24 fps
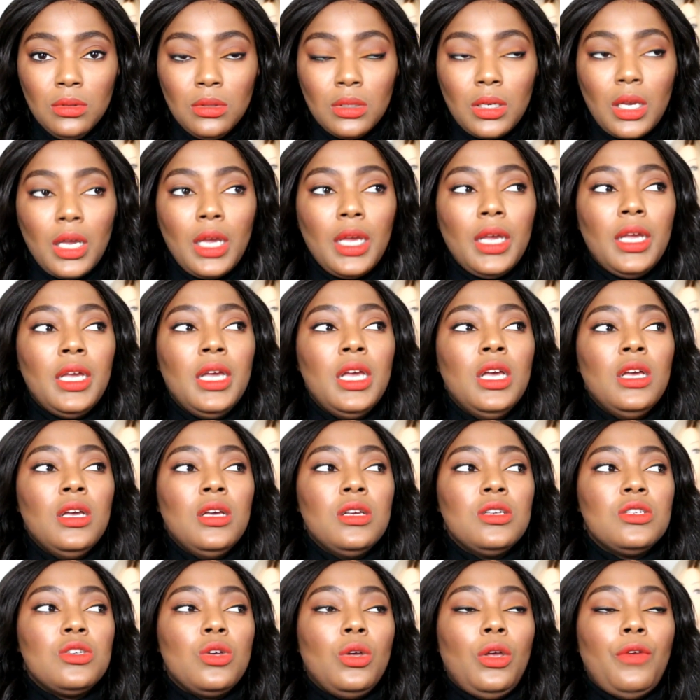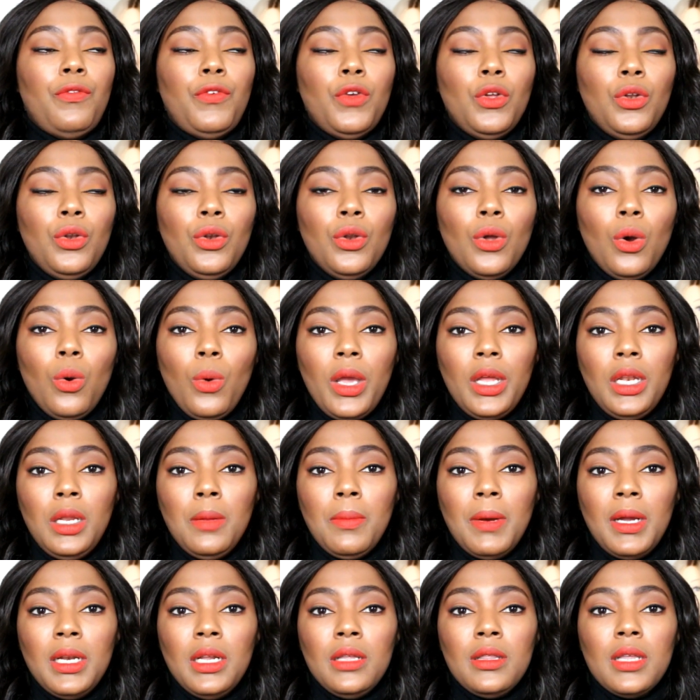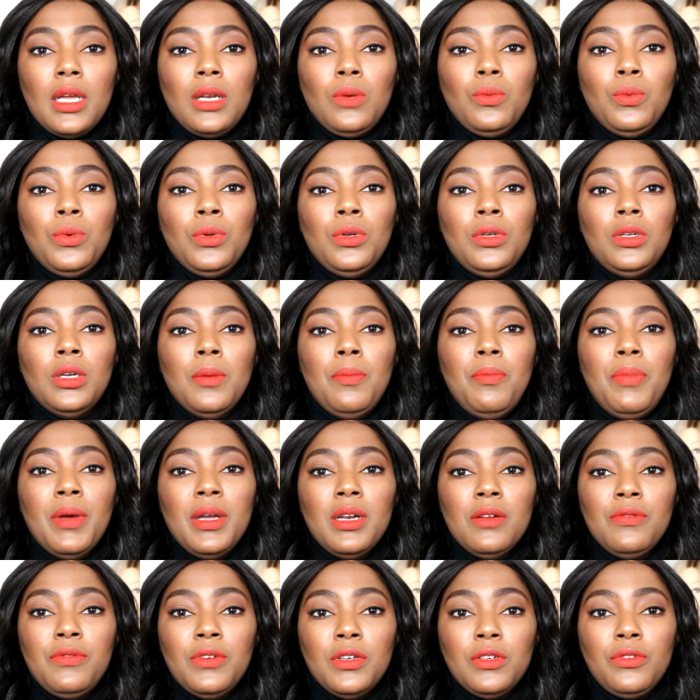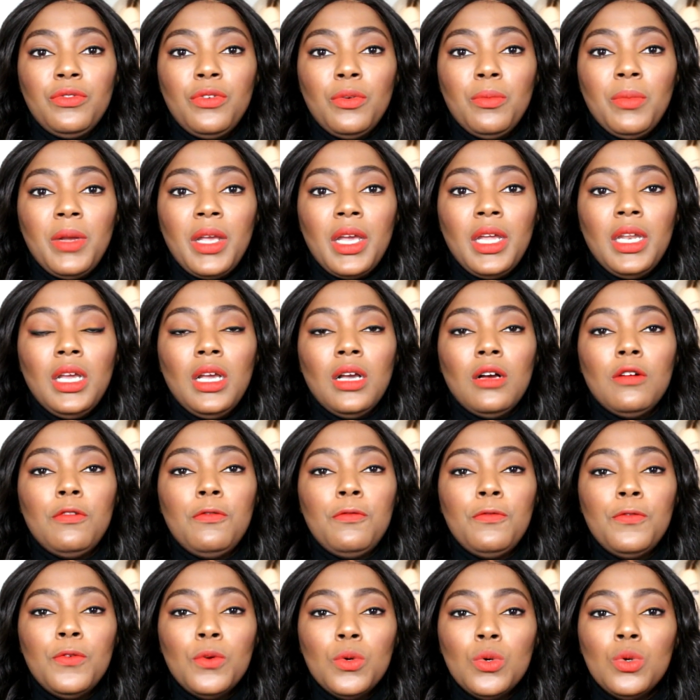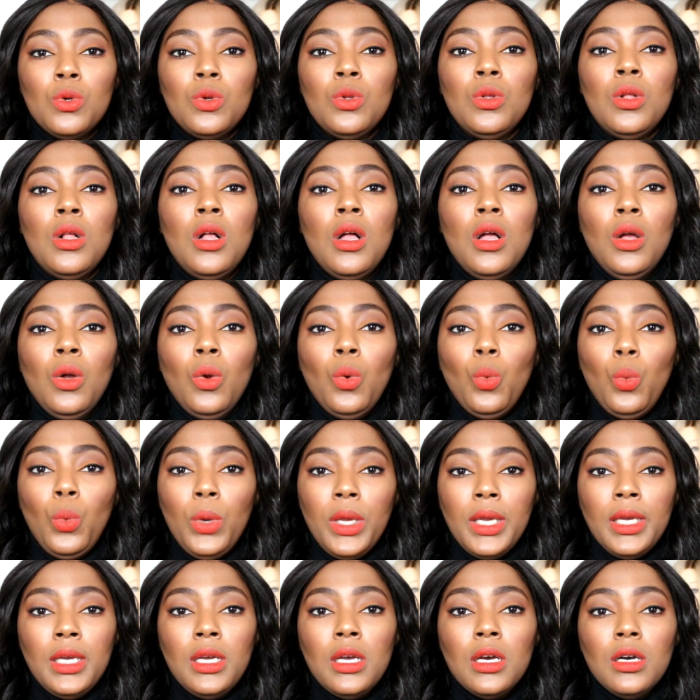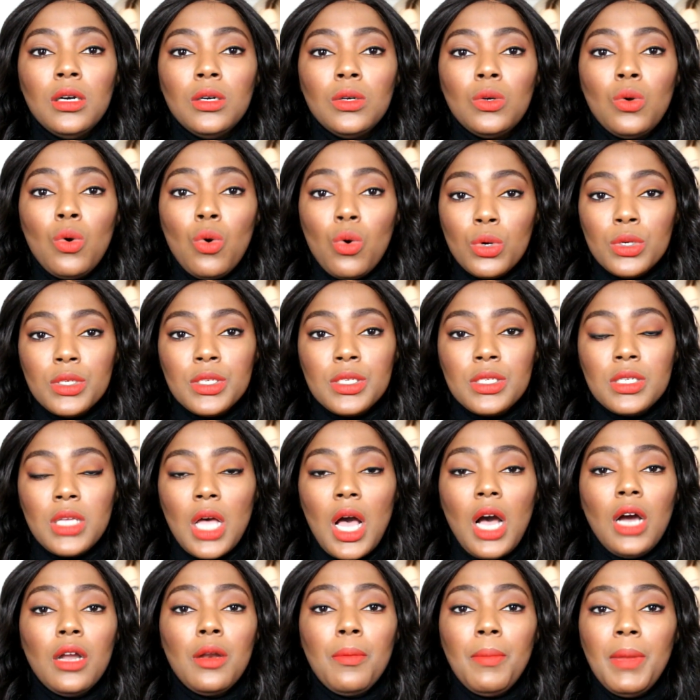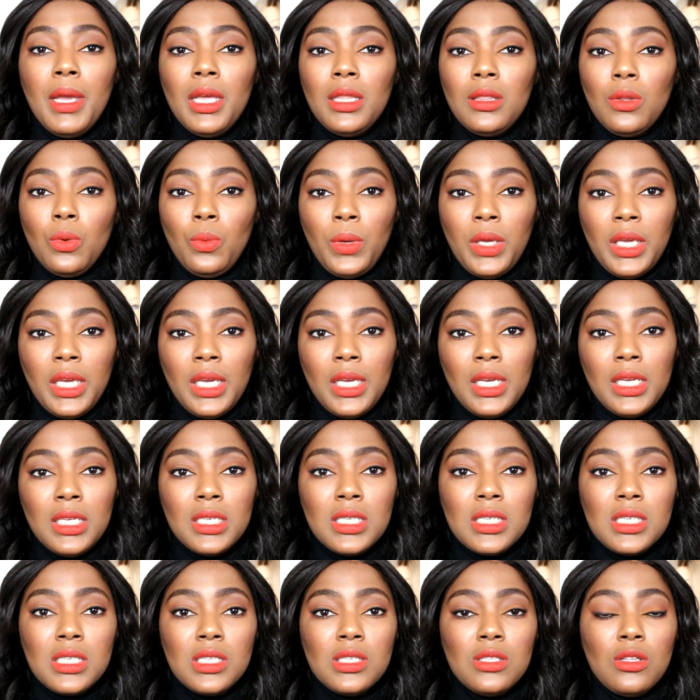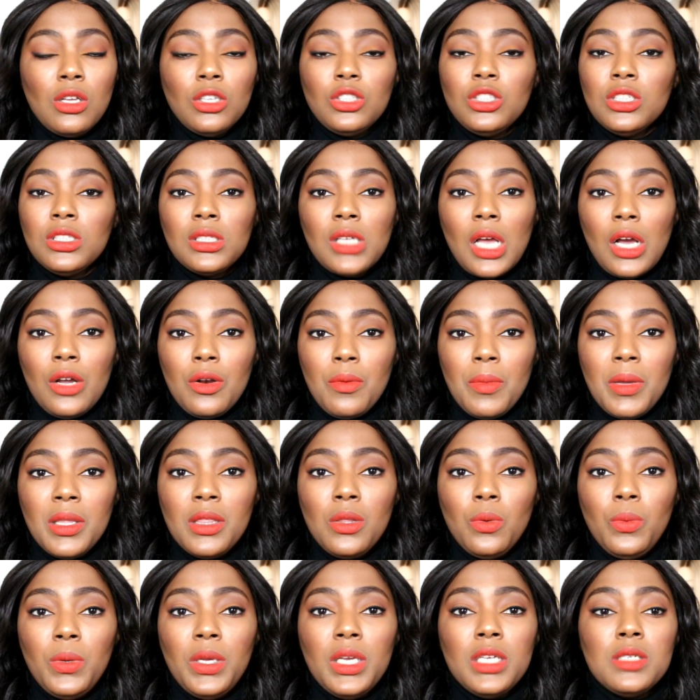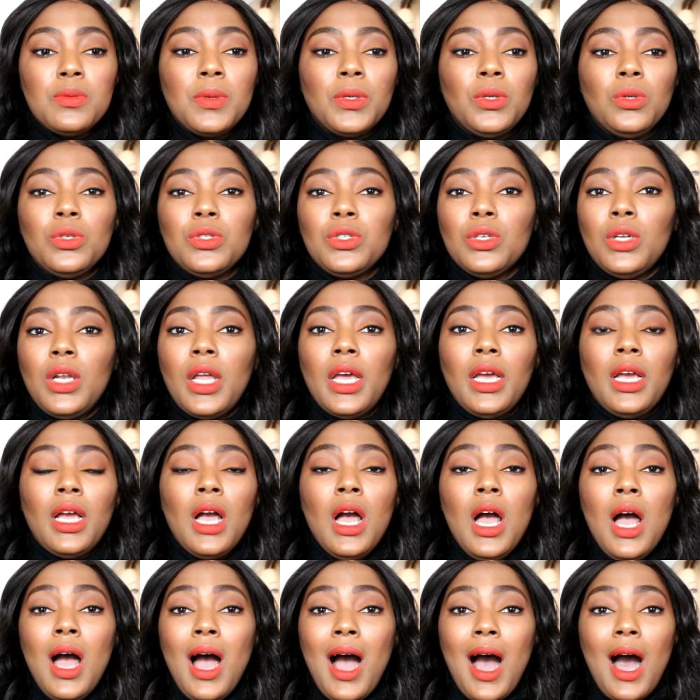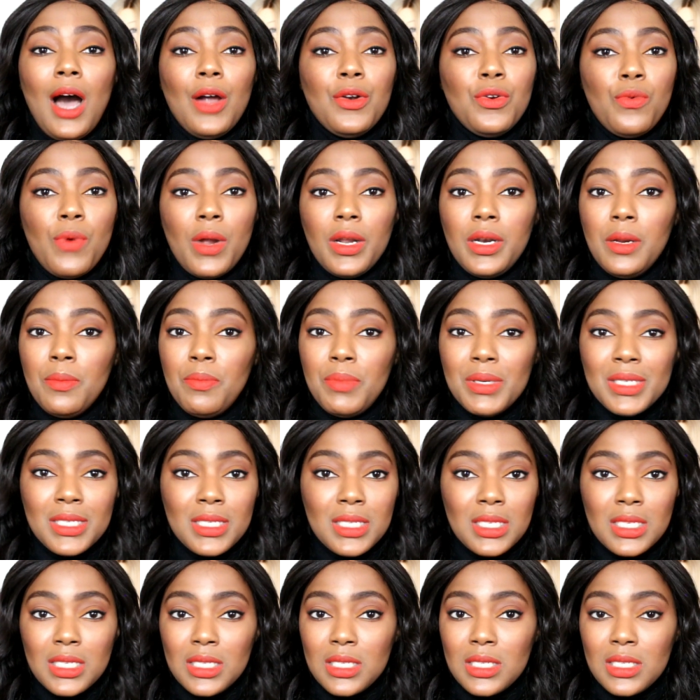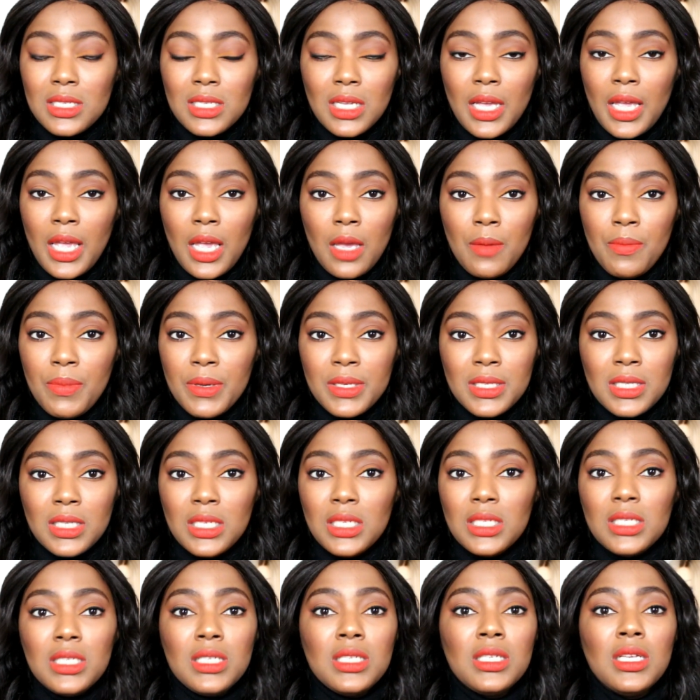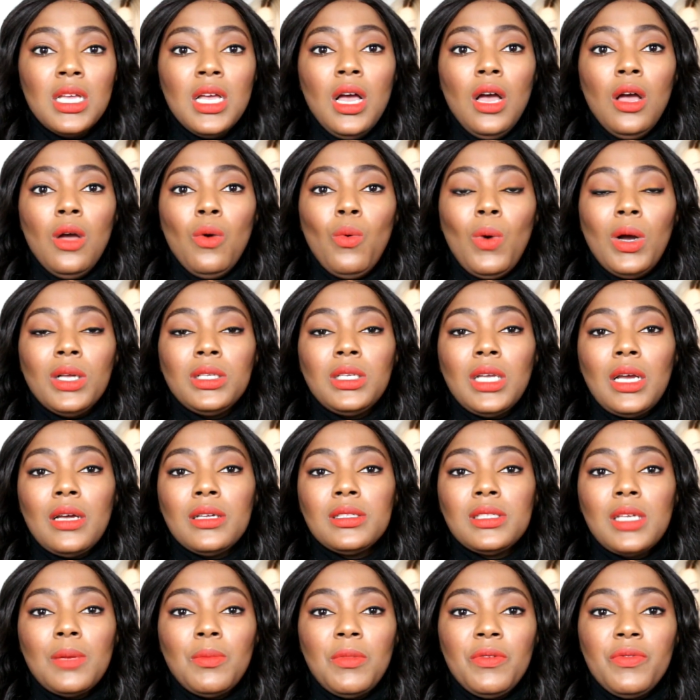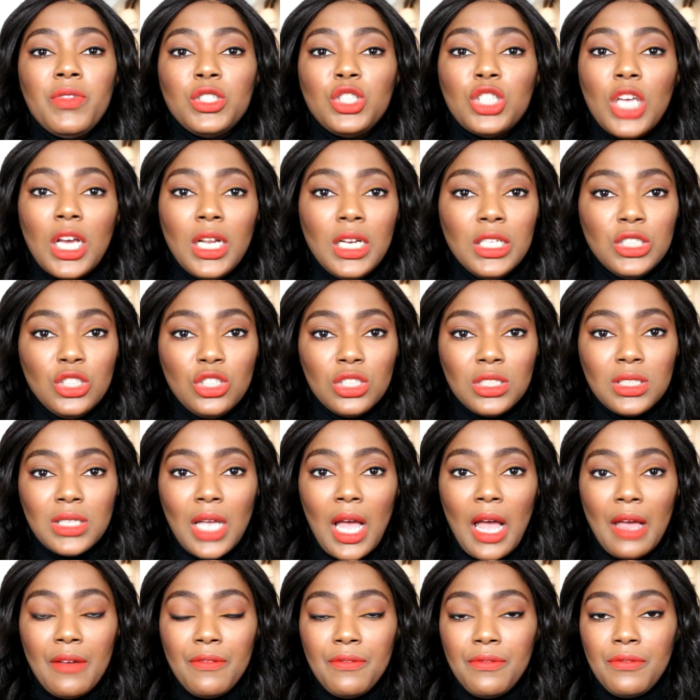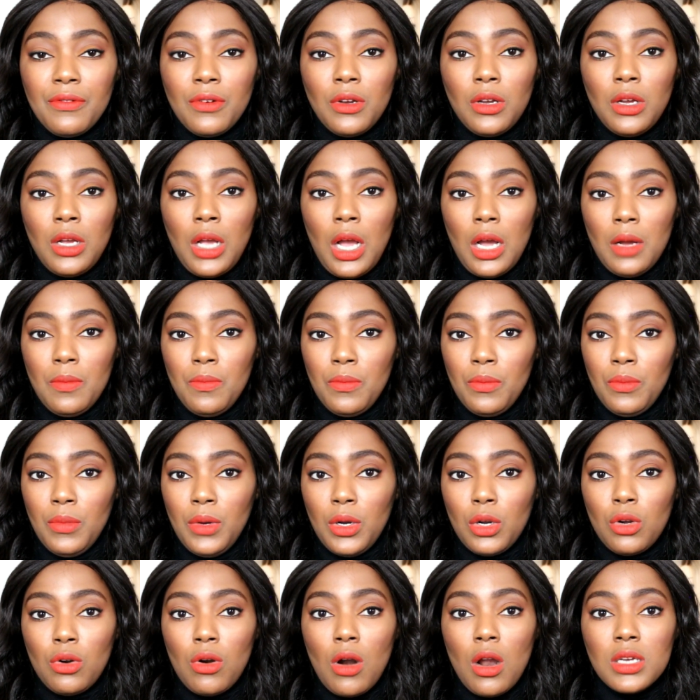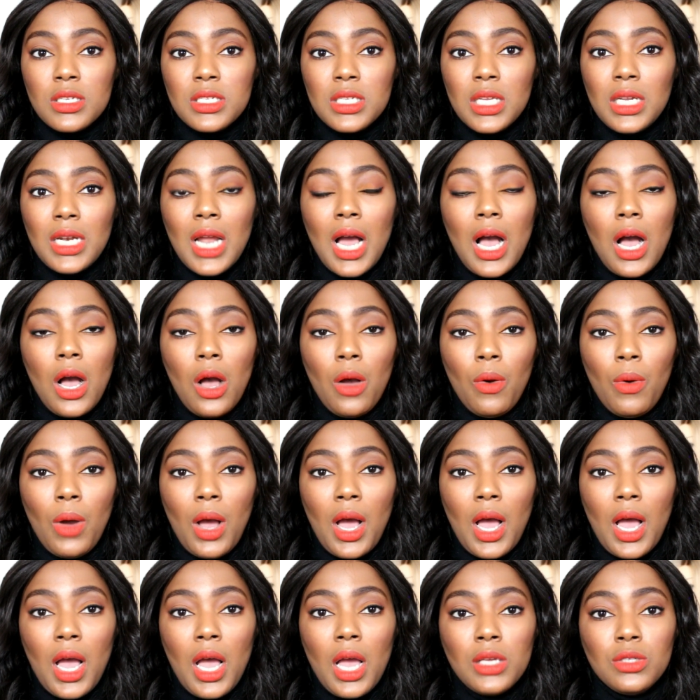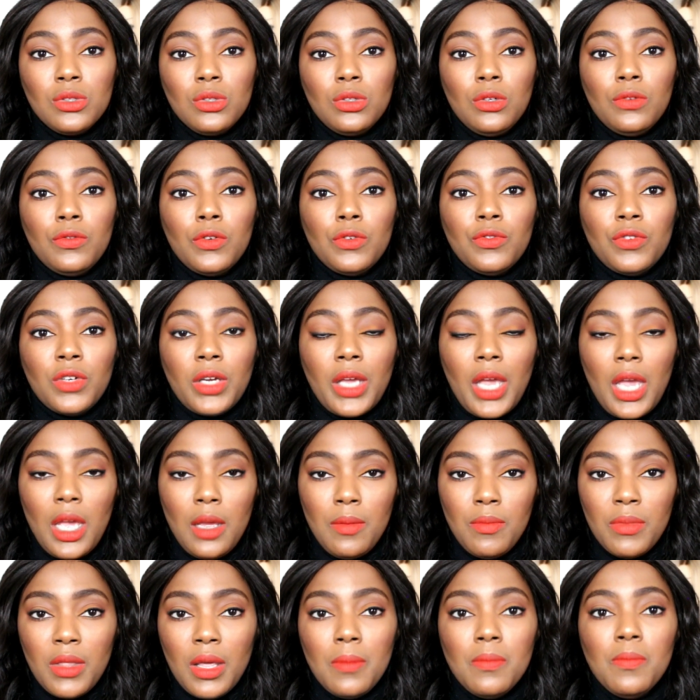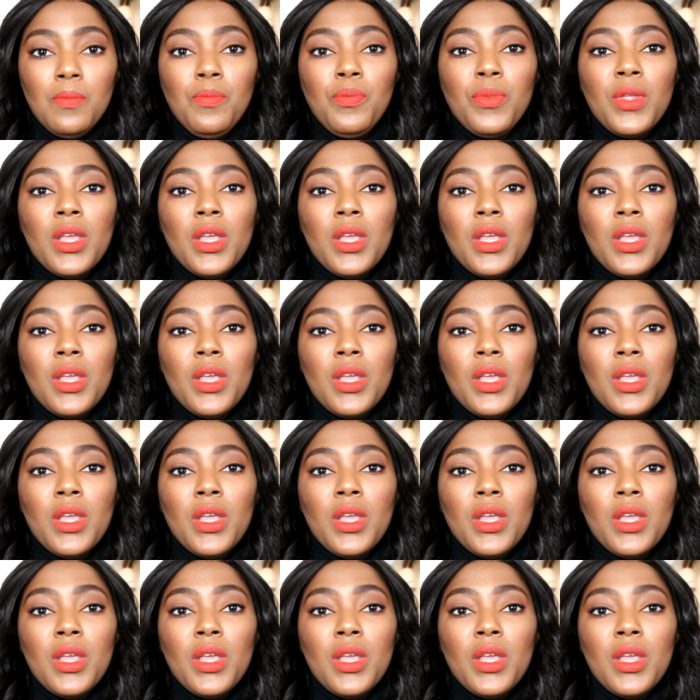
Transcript: Okay, so if you know anybody that would benefit from getting a full wig course, how to make the wigs, not just how to make the wigs, but also like how to run a business, a hair business, what are some of the challenges I've come across and how I sort of overcame them,